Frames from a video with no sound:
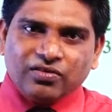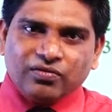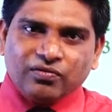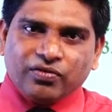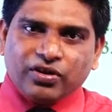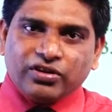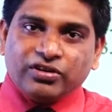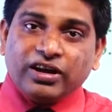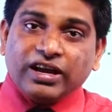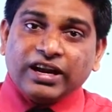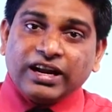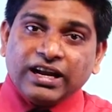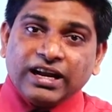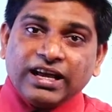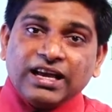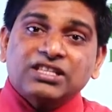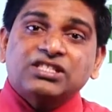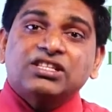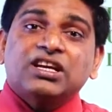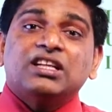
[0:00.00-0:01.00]
for your
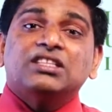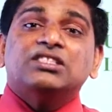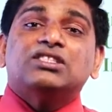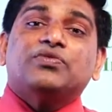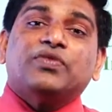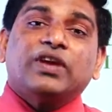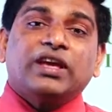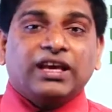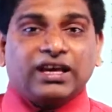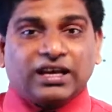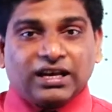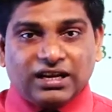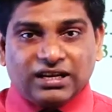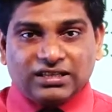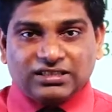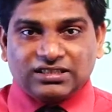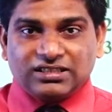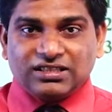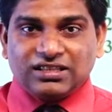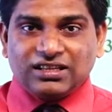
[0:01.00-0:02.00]
relation's
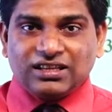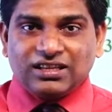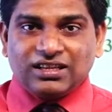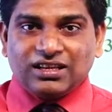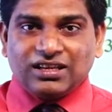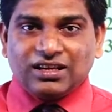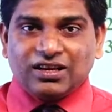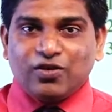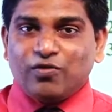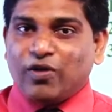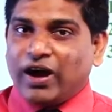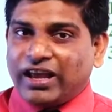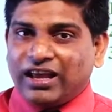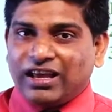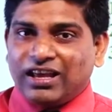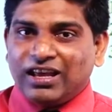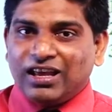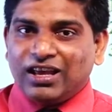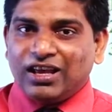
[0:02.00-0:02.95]
vehicles. Why?